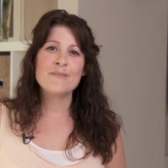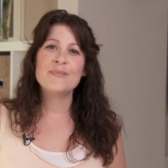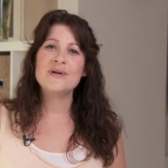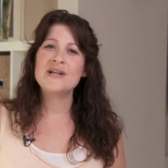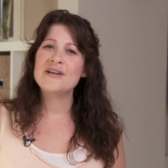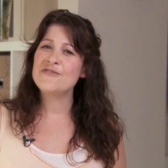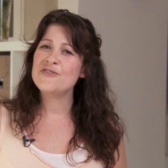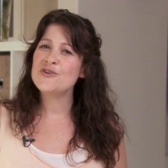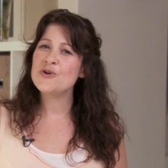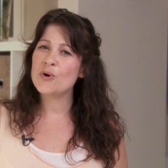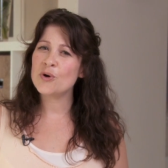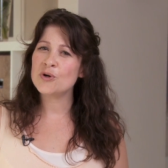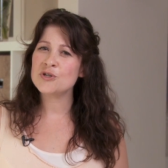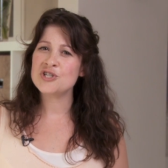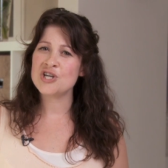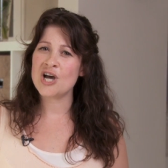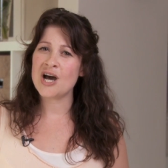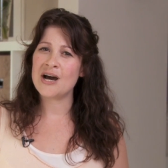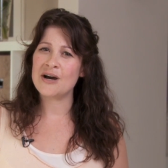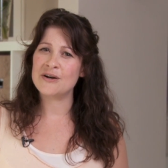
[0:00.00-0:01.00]
But if your
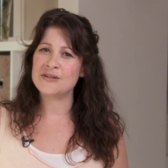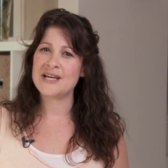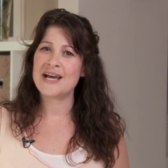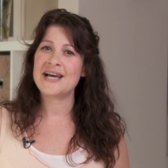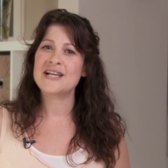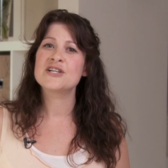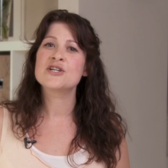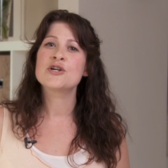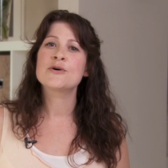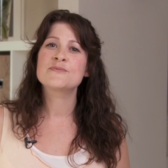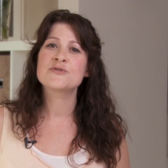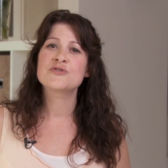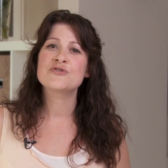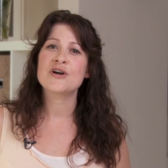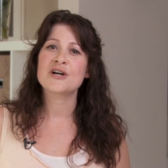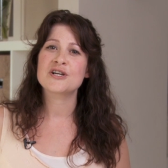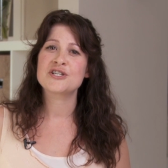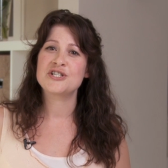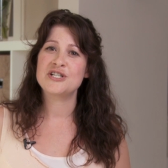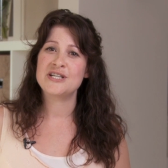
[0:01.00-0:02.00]
child had an
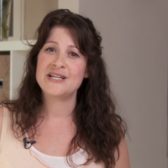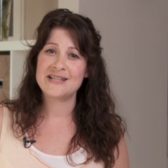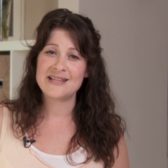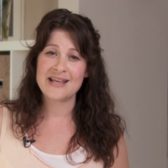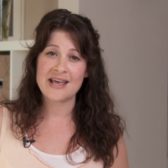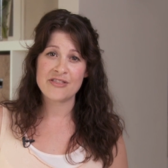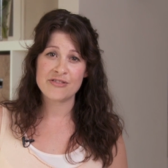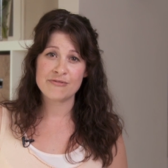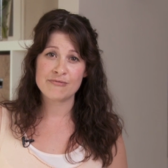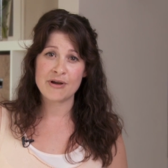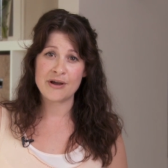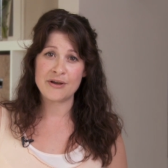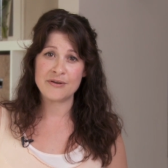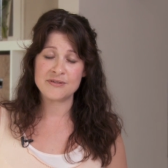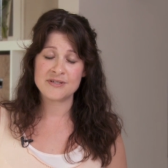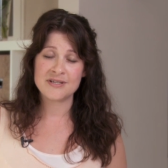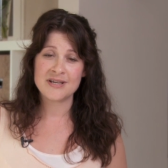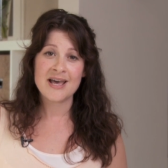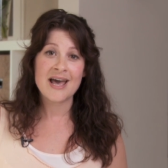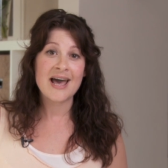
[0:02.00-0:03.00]
obstruction in their
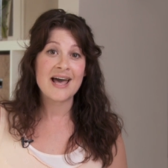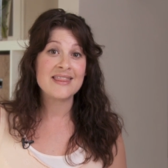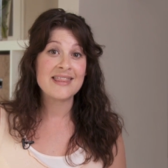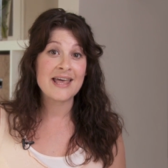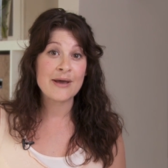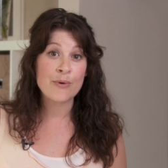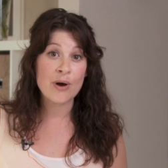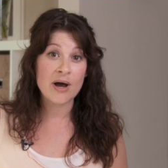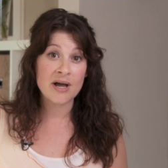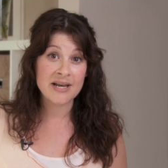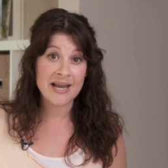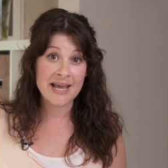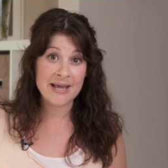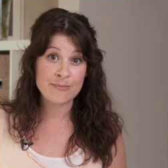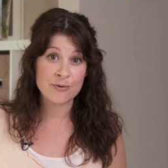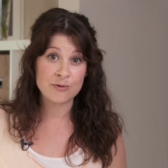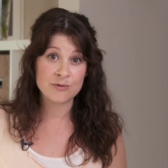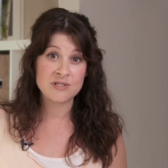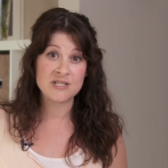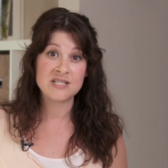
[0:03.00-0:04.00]
throat and they were
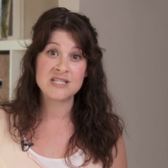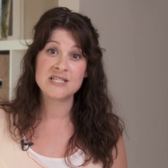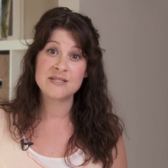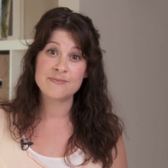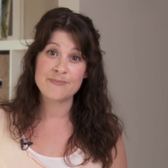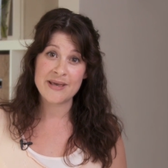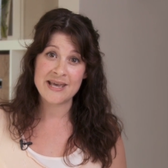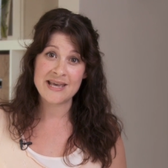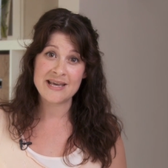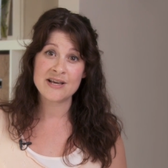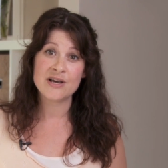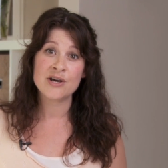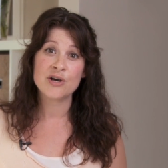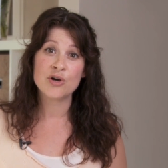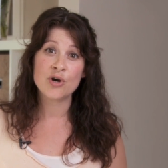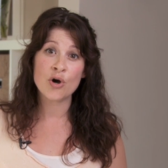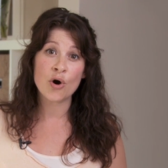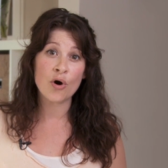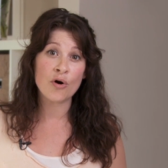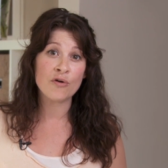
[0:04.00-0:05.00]
unable to speak,
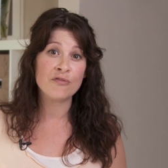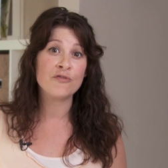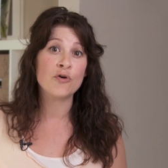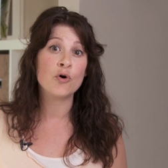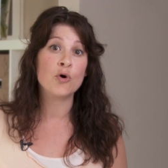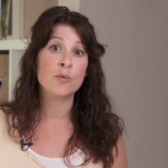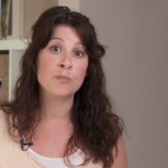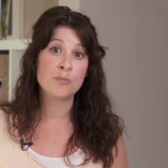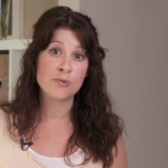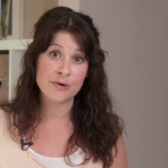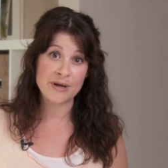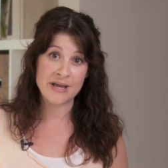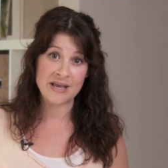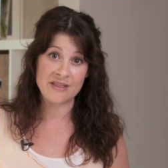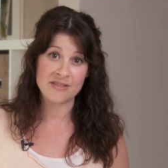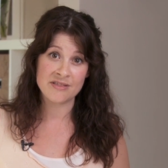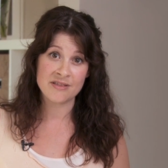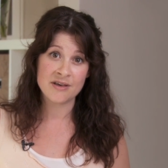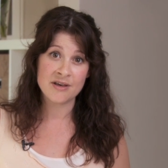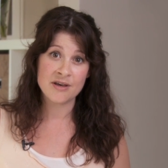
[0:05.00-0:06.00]
cough or
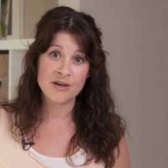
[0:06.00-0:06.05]
breathe,